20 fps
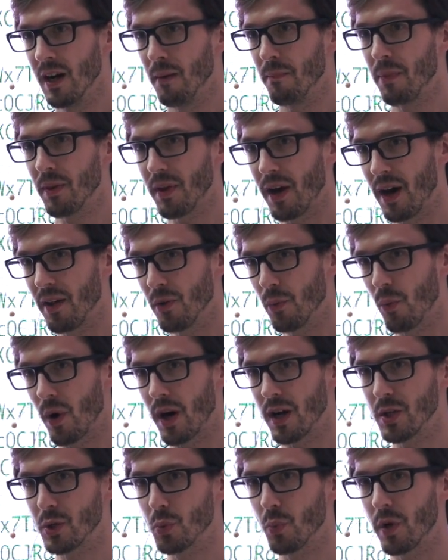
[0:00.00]
But
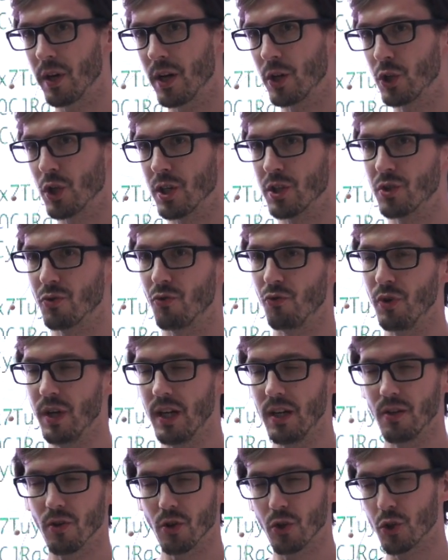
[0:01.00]
otherwise, when I just
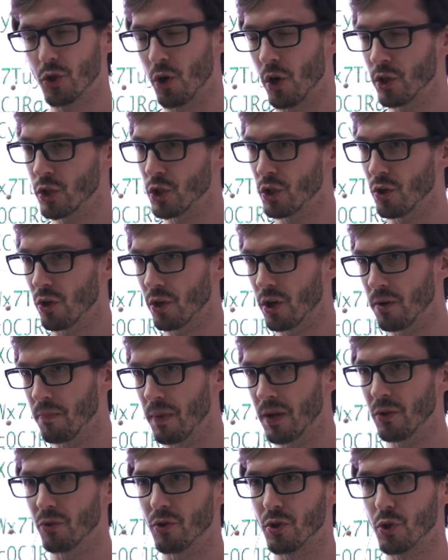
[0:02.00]
read or search a
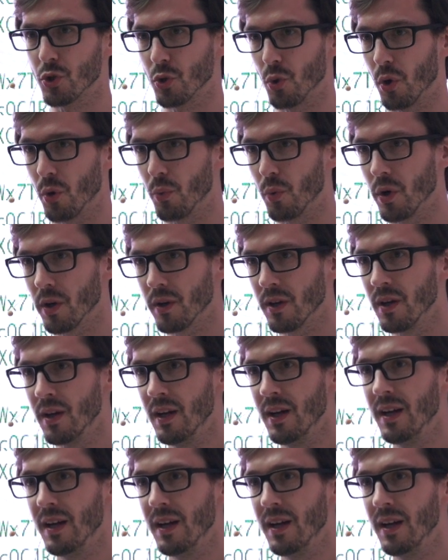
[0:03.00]
document or store one,